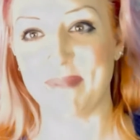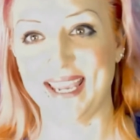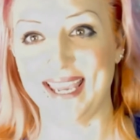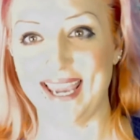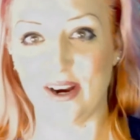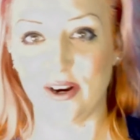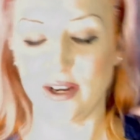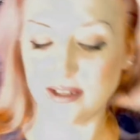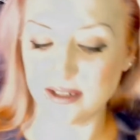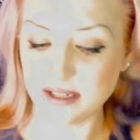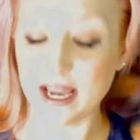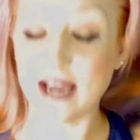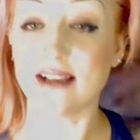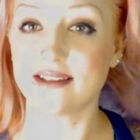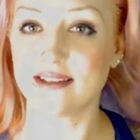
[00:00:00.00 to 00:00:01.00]
my Karen.
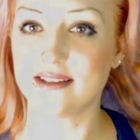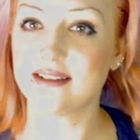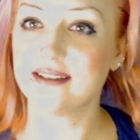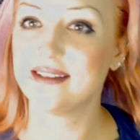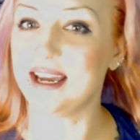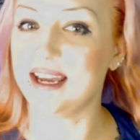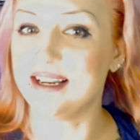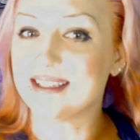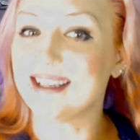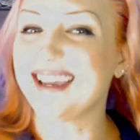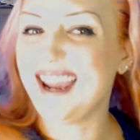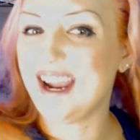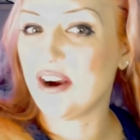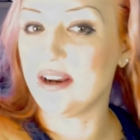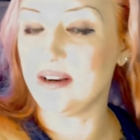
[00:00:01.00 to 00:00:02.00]
Yes, it is a
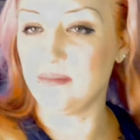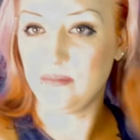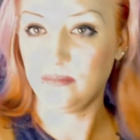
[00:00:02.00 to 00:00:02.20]
Karen.